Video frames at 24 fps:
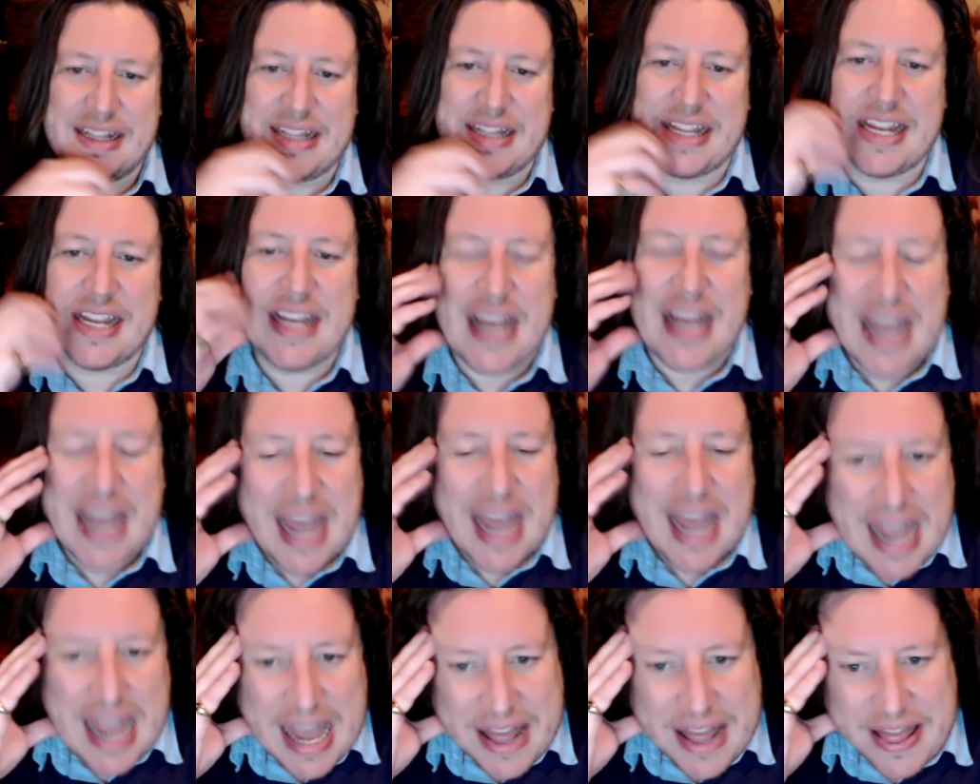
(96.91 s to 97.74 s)
The
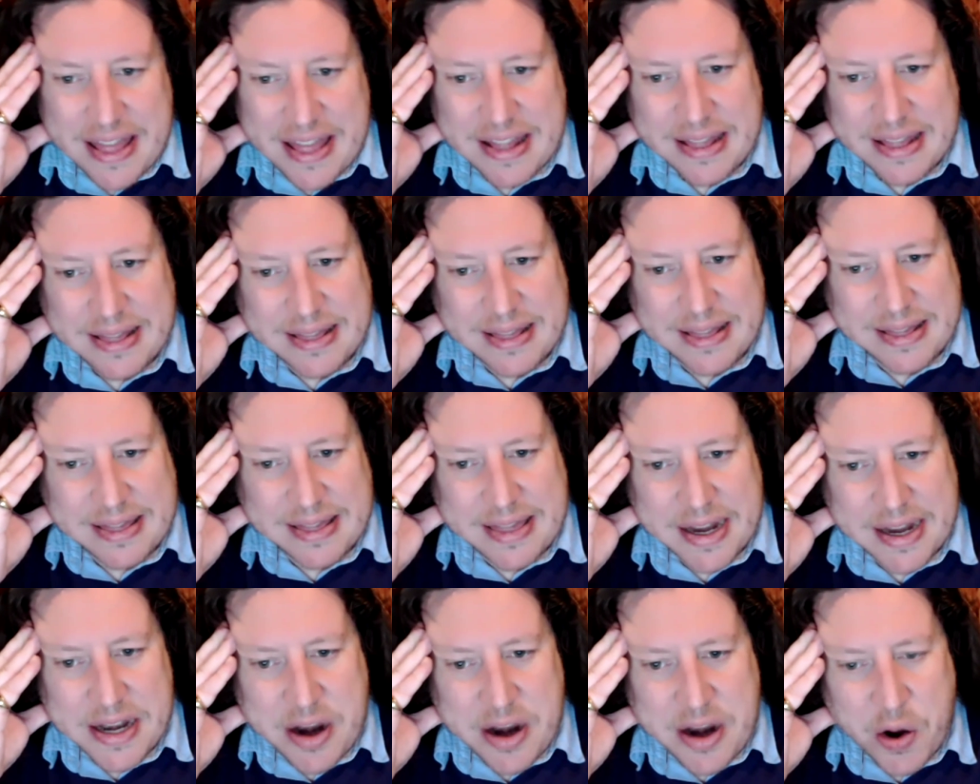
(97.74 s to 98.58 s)
the,
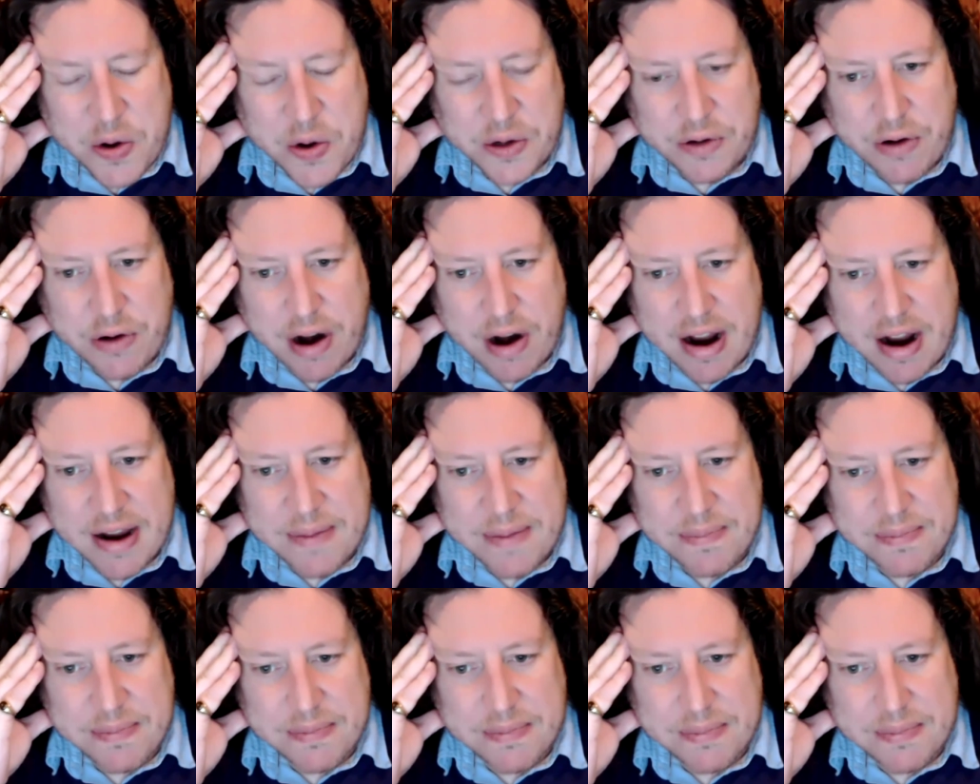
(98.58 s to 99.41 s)
the
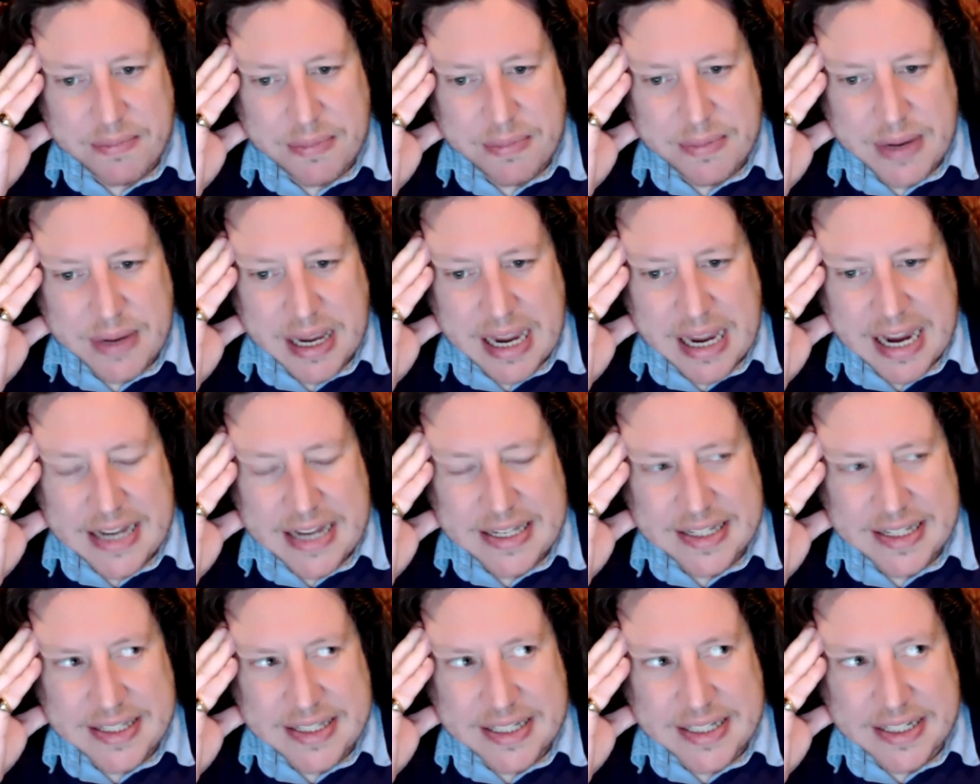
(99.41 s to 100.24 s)
non-crime hate
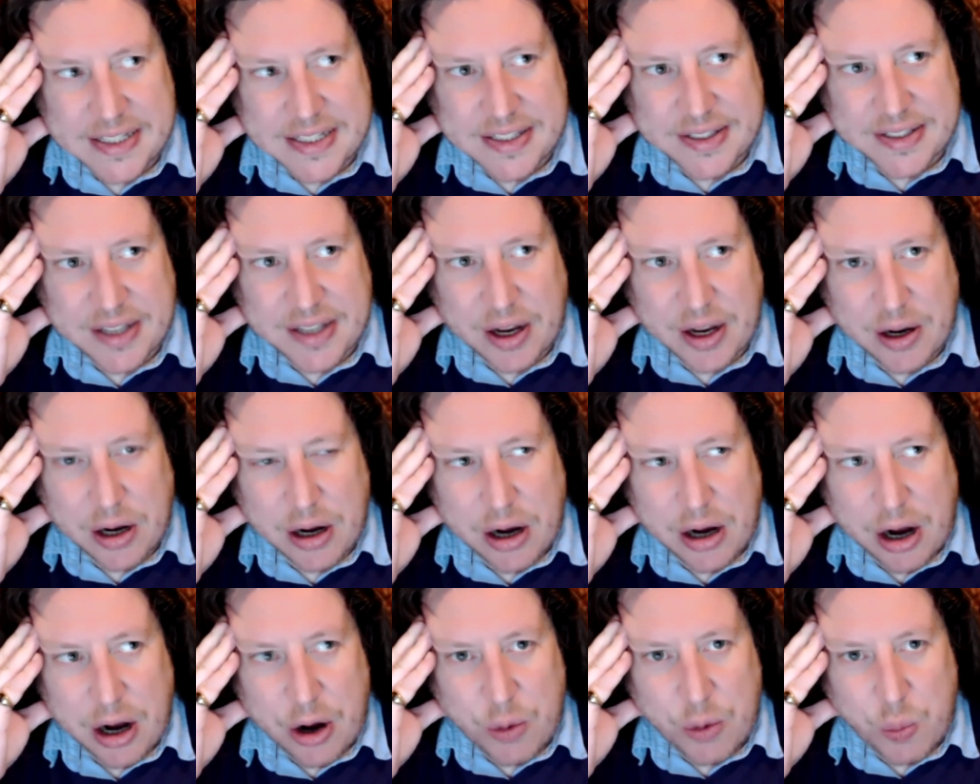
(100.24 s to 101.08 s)
incidents
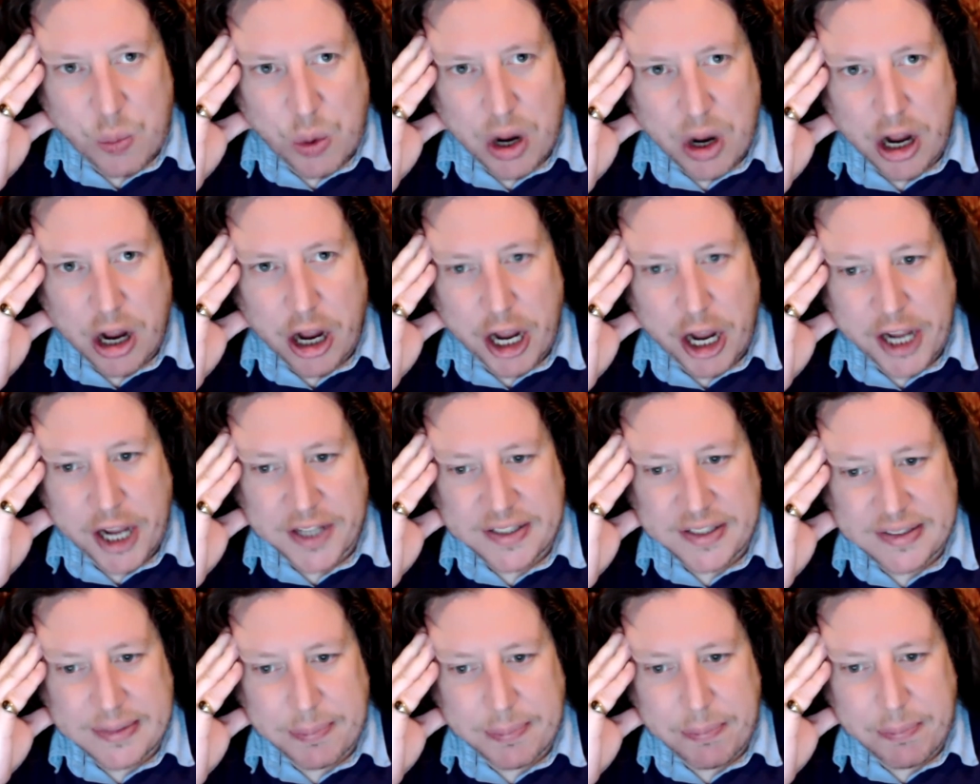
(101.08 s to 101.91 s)
are
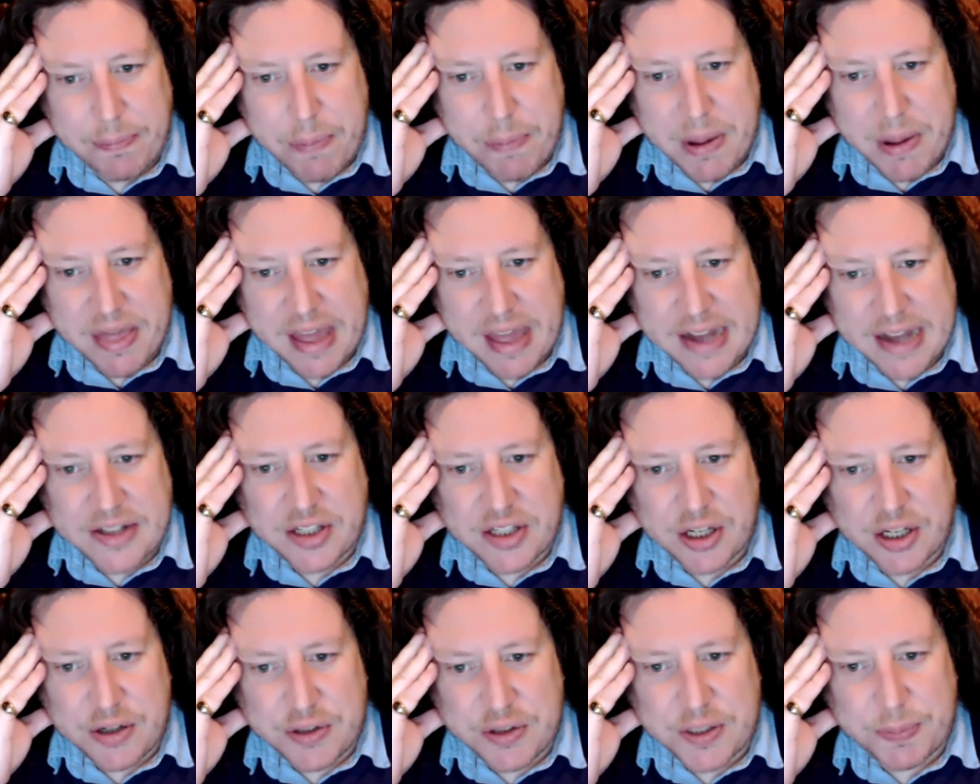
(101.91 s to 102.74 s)
worse, but they're
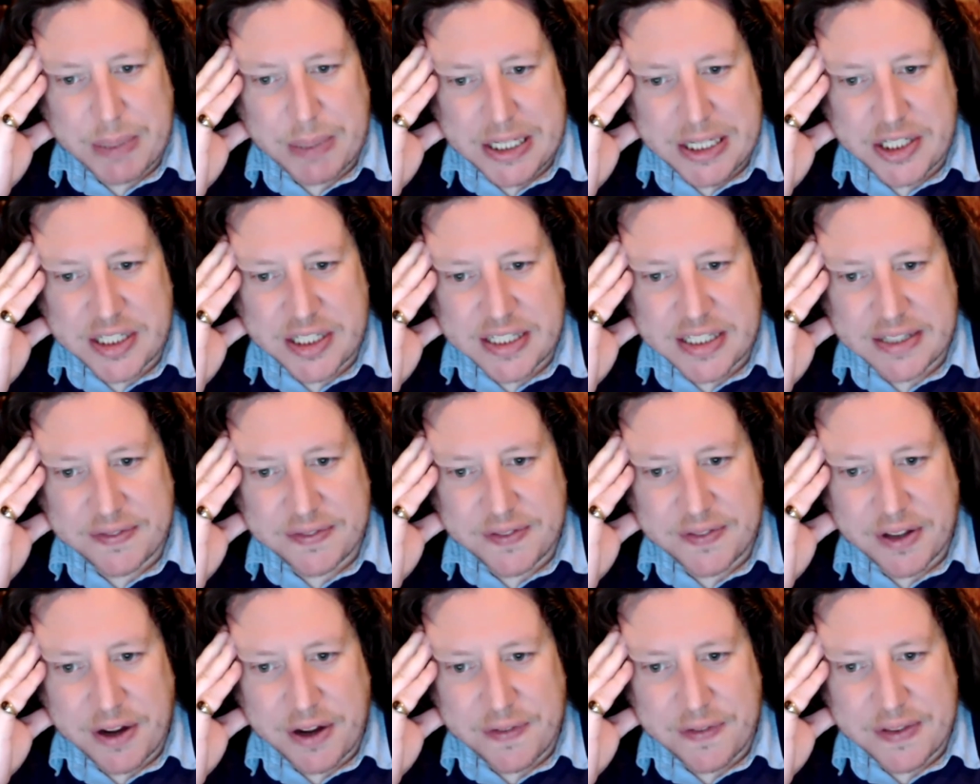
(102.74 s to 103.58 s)
two species
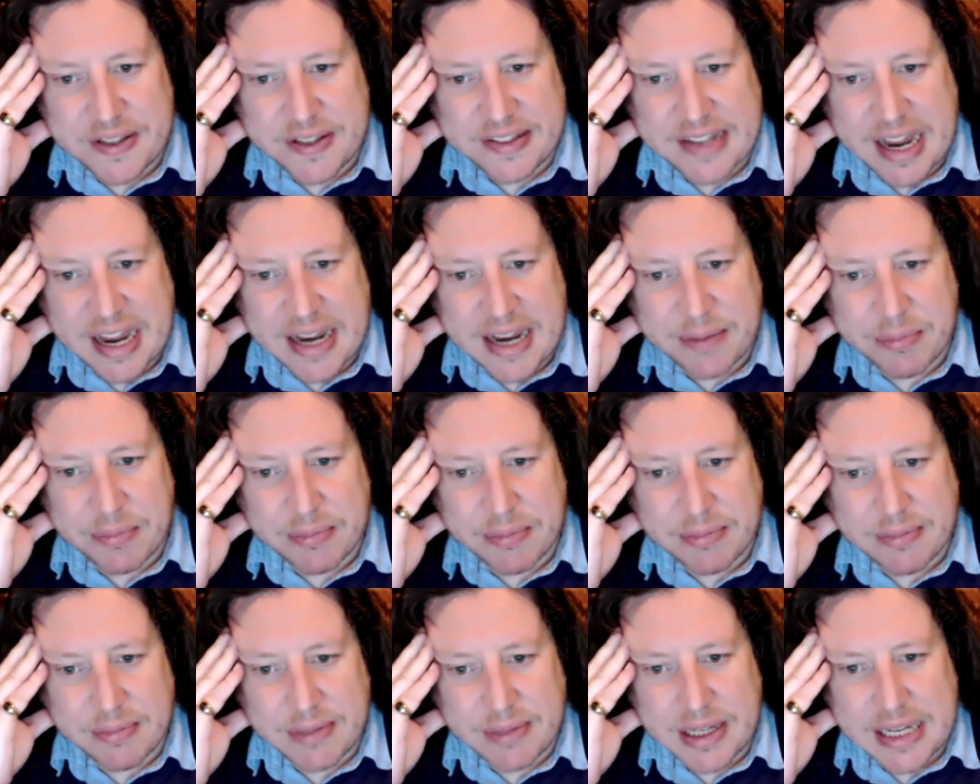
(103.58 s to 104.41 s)
of, of the
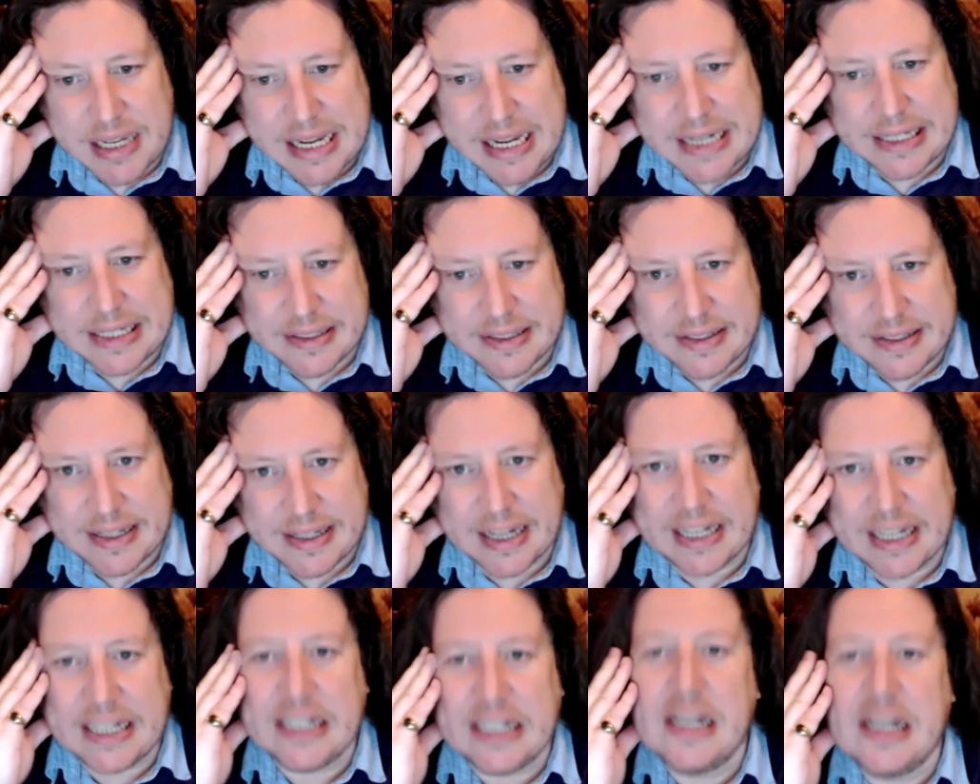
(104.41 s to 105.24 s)
same
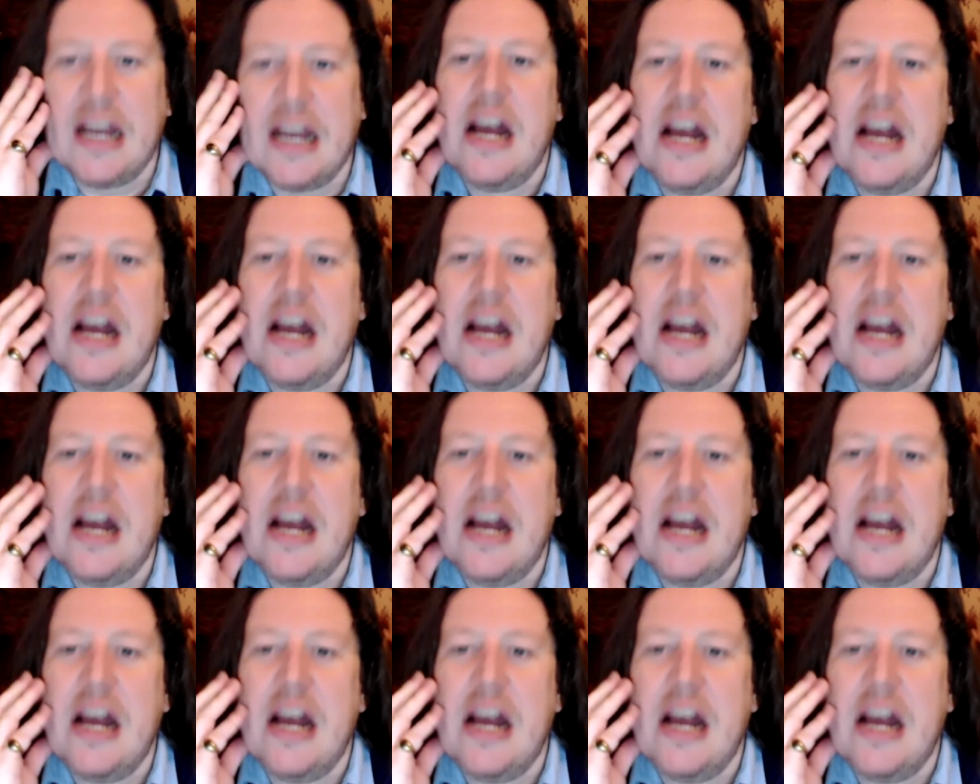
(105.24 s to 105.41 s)
idiocy.